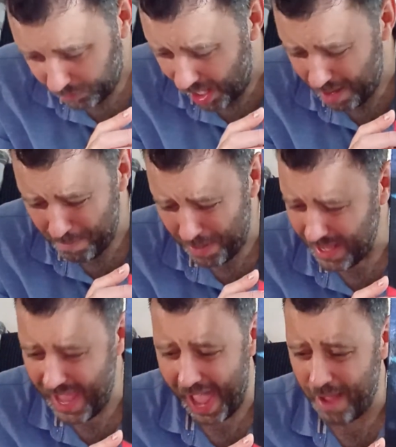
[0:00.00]
But
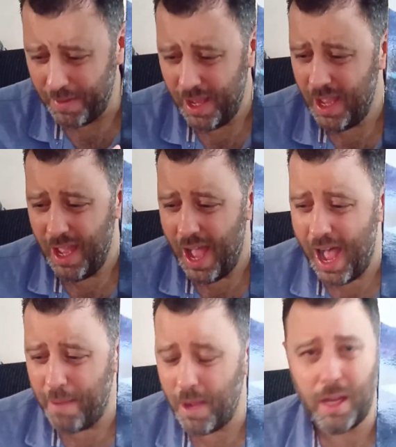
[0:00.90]
yeah,
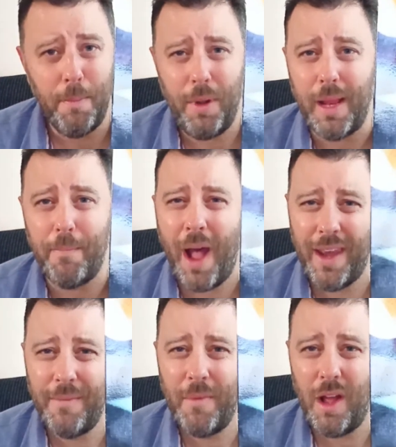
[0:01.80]
a complete
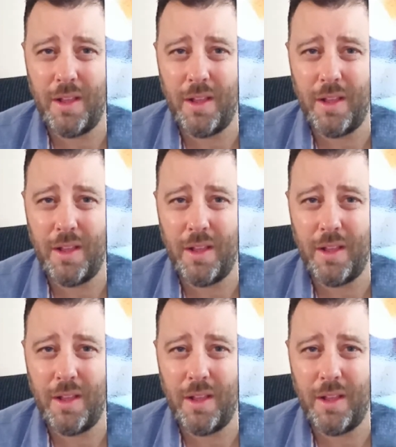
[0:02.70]
punt.